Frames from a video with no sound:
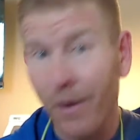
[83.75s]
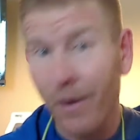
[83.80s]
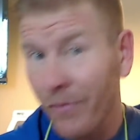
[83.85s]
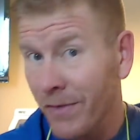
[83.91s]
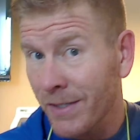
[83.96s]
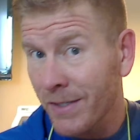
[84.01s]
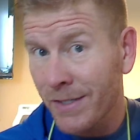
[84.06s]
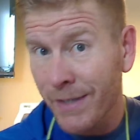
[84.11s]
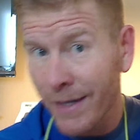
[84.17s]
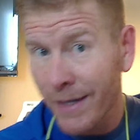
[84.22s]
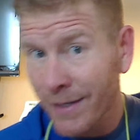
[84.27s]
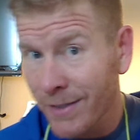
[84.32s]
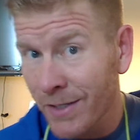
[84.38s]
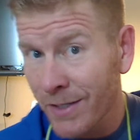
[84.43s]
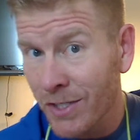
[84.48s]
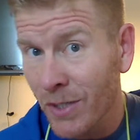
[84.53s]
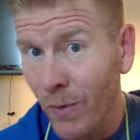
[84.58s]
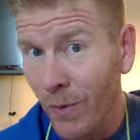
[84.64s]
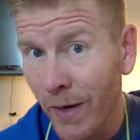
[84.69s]
office kind of
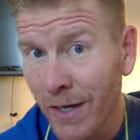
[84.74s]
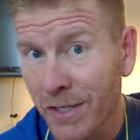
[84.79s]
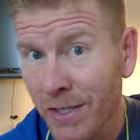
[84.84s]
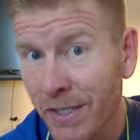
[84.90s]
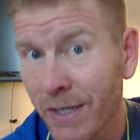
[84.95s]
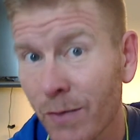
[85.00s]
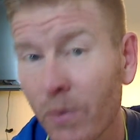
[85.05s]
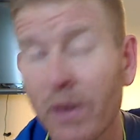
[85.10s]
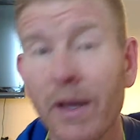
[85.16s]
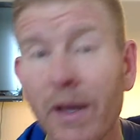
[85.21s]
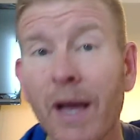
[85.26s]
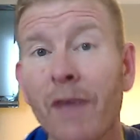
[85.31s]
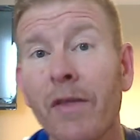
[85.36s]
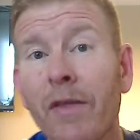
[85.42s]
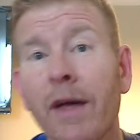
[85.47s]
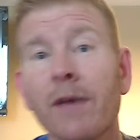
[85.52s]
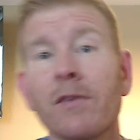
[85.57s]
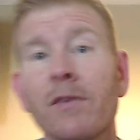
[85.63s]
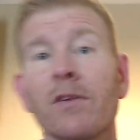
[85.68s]
situation where you
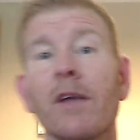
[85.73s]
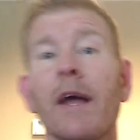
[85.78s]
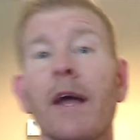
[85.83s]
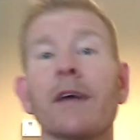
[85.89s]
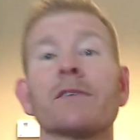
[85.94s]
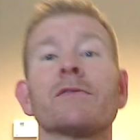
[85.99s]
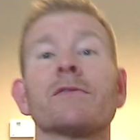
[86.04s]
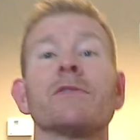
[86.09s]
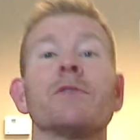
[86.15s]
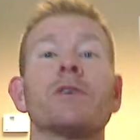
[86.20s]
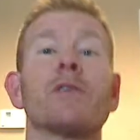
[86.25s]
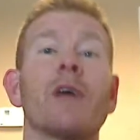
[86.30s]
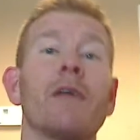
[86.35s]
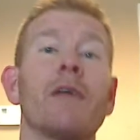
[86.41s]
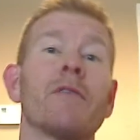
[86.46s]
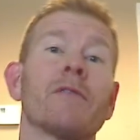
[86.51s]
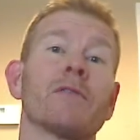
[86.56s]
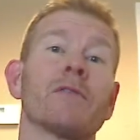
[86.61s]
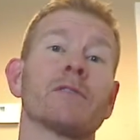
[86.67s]
have that afternoon
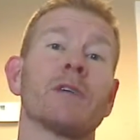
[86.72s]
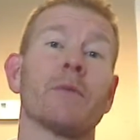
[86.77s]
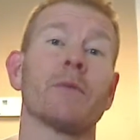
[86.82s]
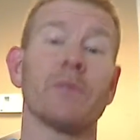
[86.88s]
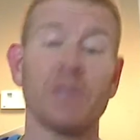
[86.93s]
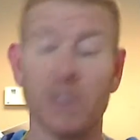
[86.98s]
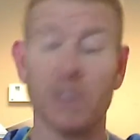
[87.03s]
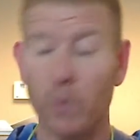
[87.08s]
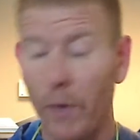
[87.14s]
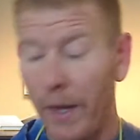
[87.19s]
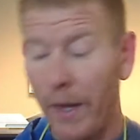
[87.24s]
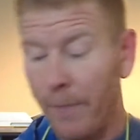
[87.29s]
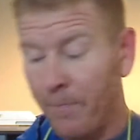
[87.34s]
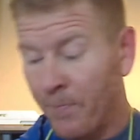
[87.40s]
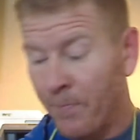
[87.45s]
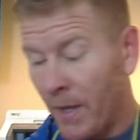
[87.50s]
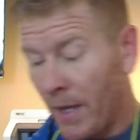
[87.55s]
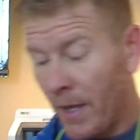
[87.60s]
craving for something sweet